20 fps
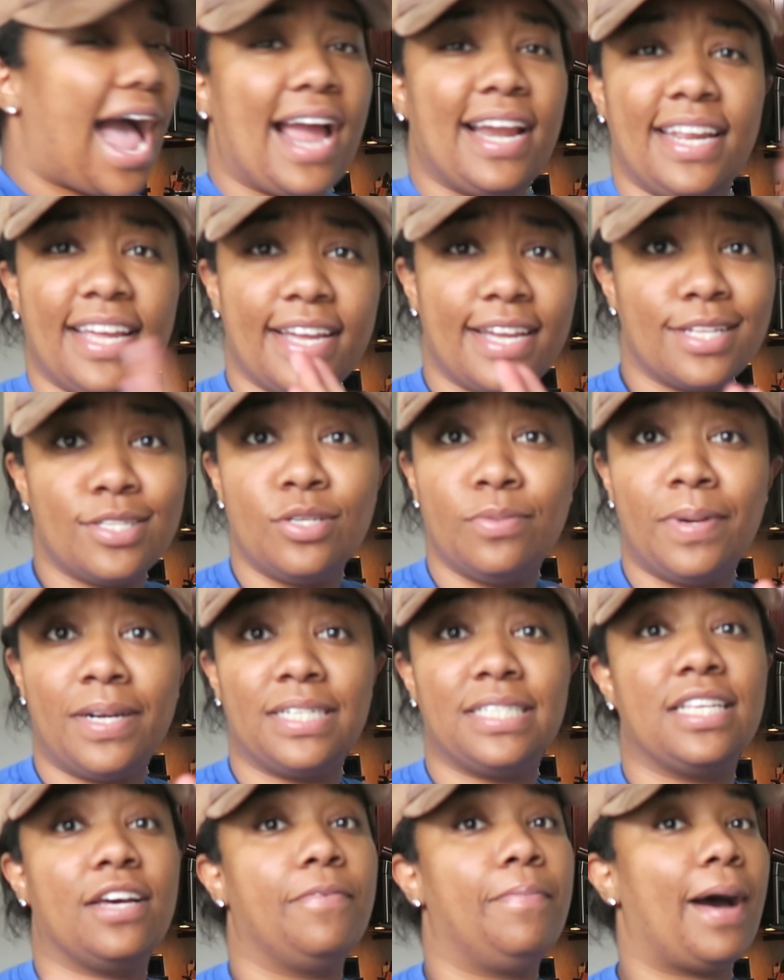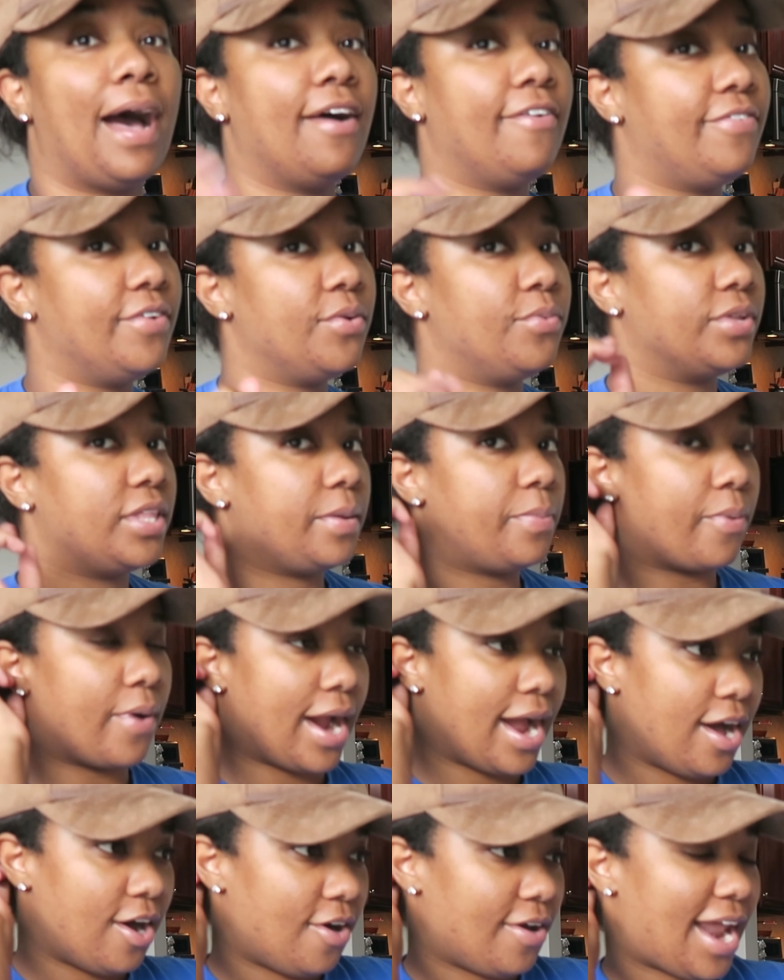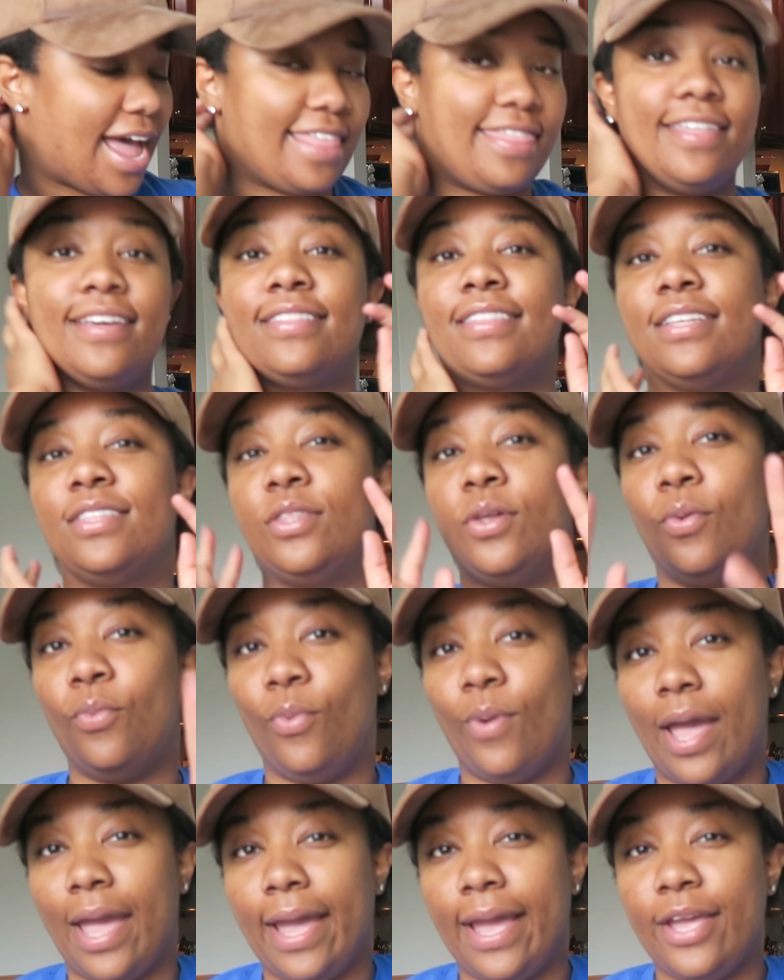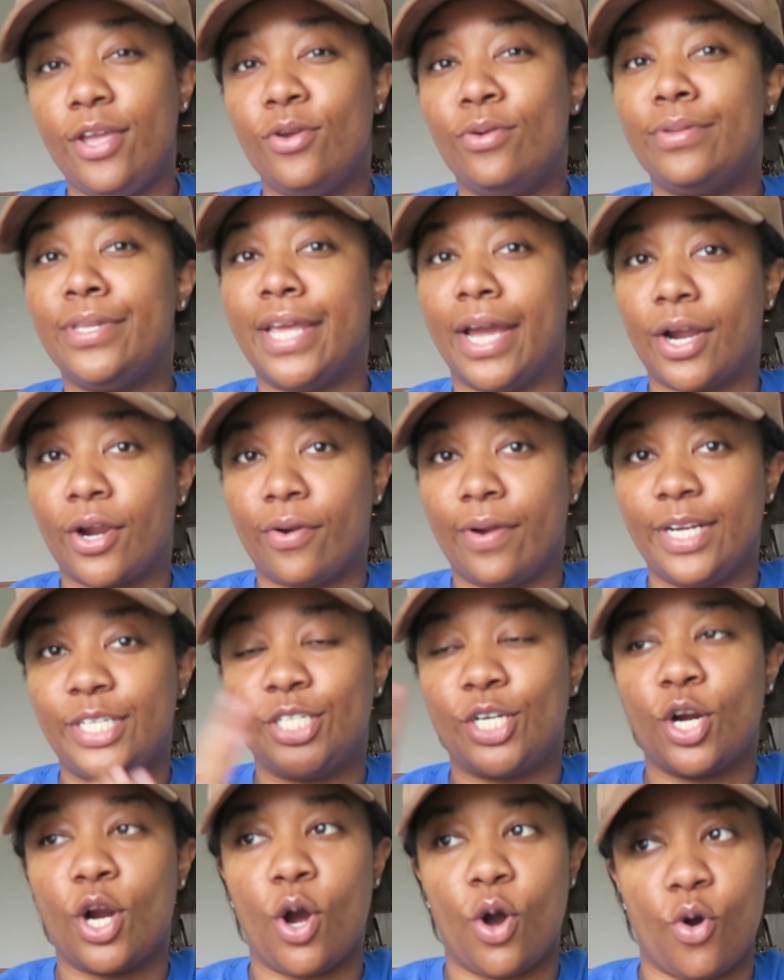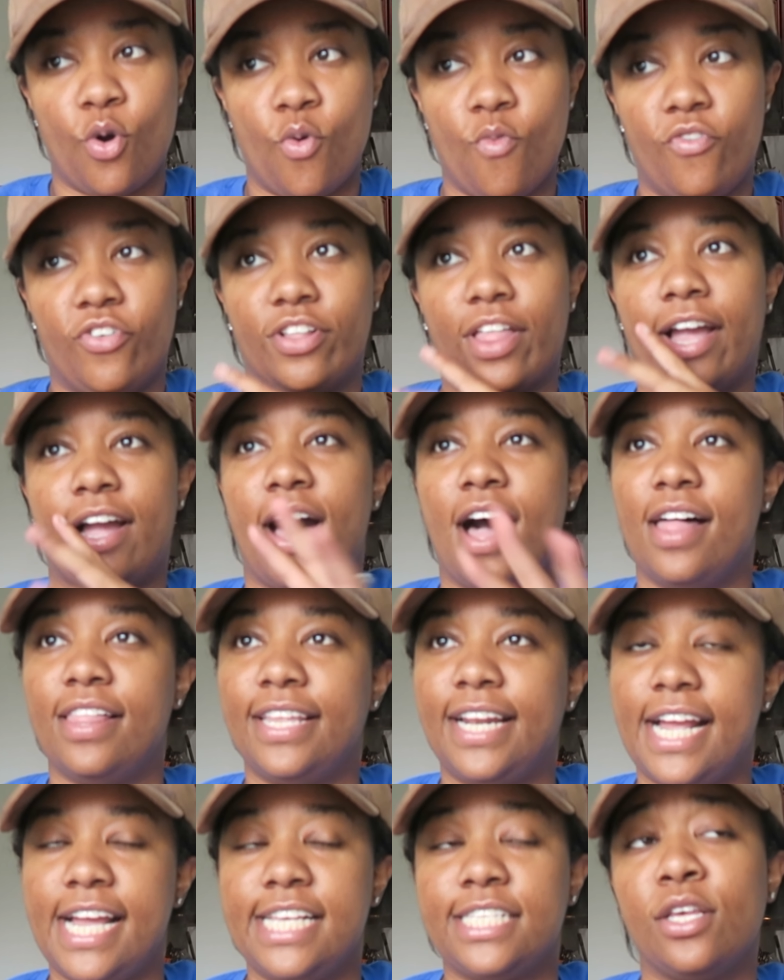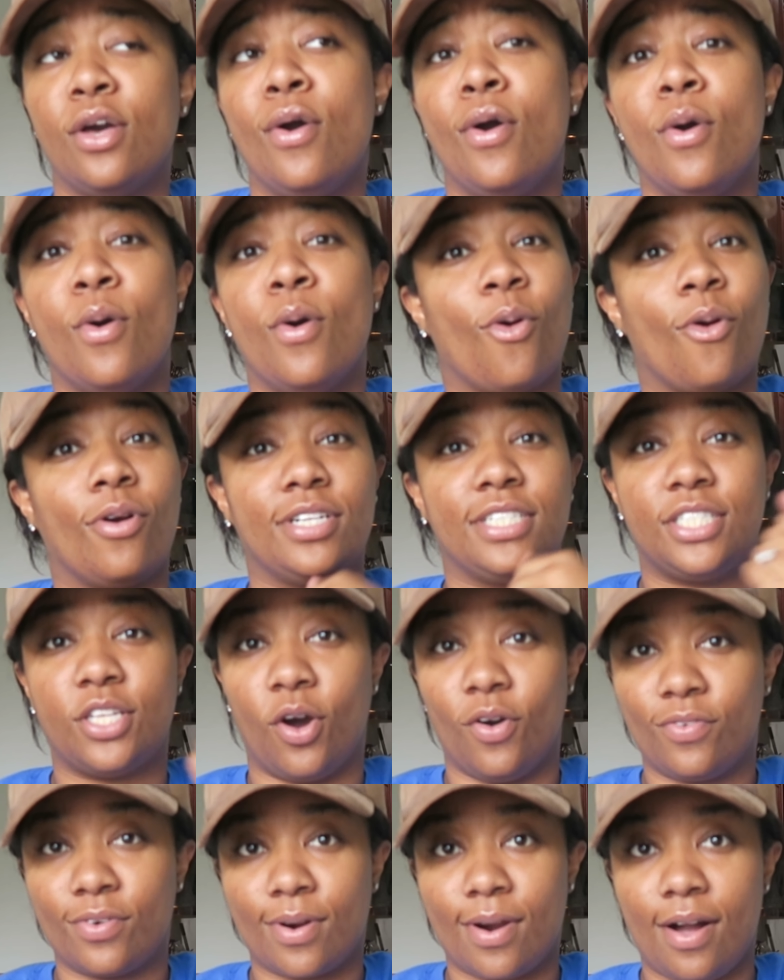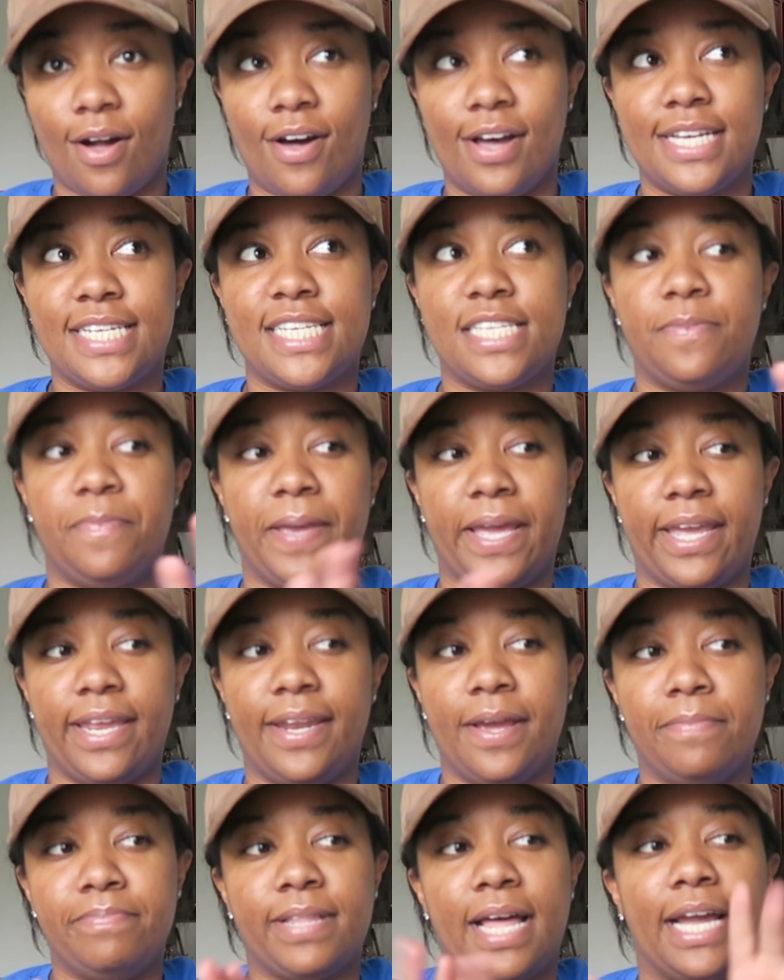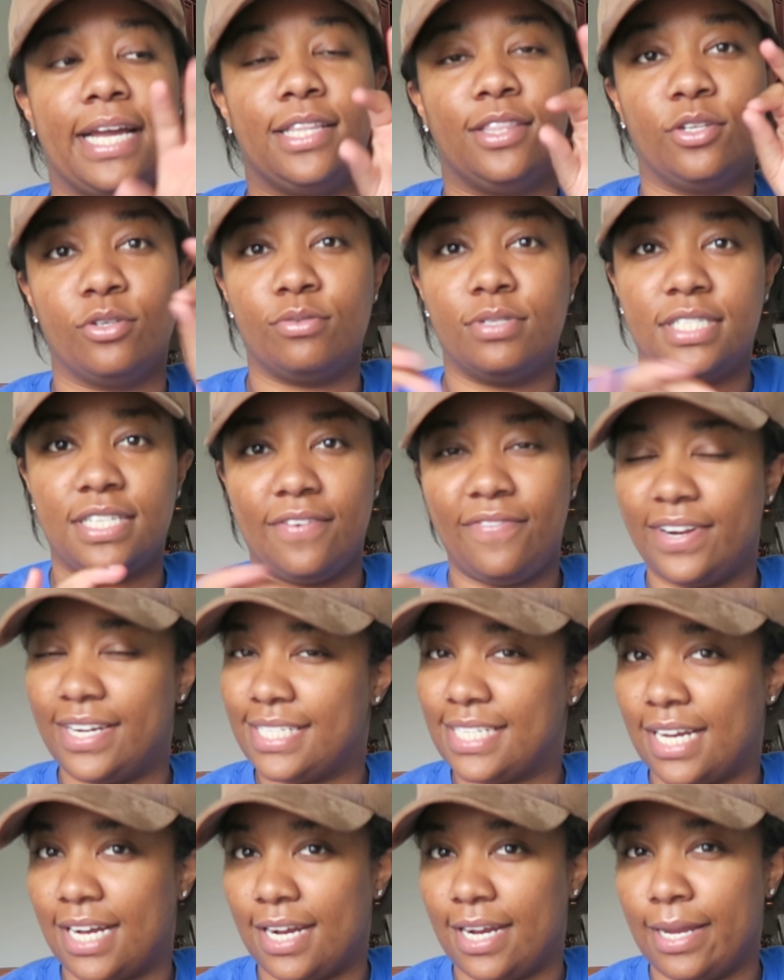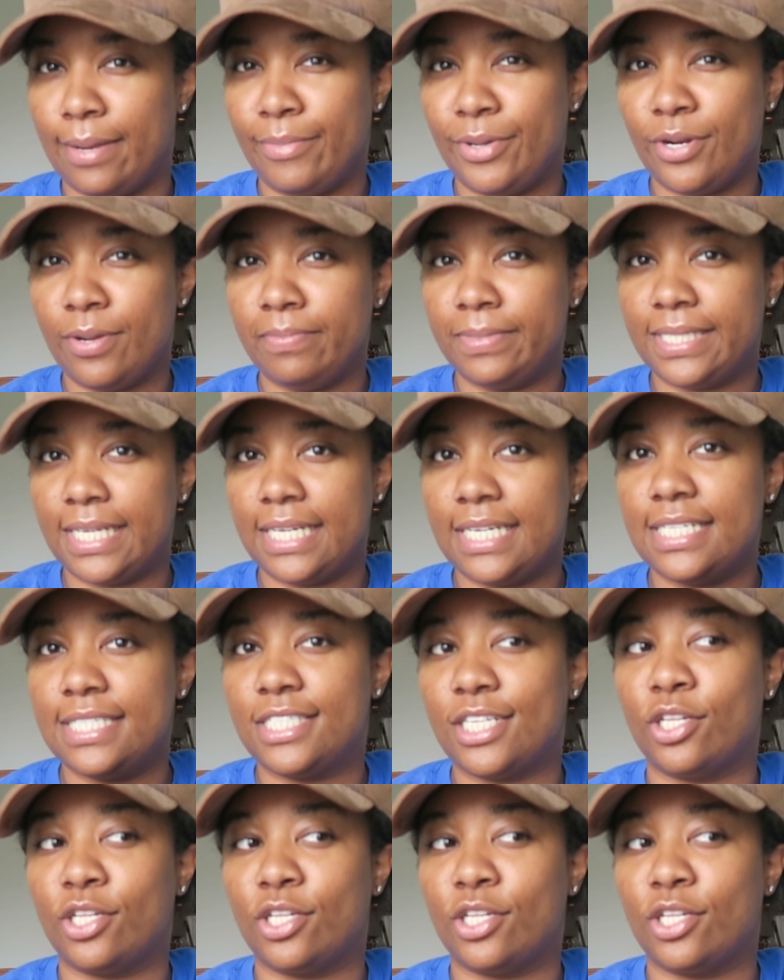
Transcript: I didn't get too much stuff, but I feel really proud. I think that the way you decorate your home for like holidays or just overall is just picking up like little stuff at a time, you know what I'm saying?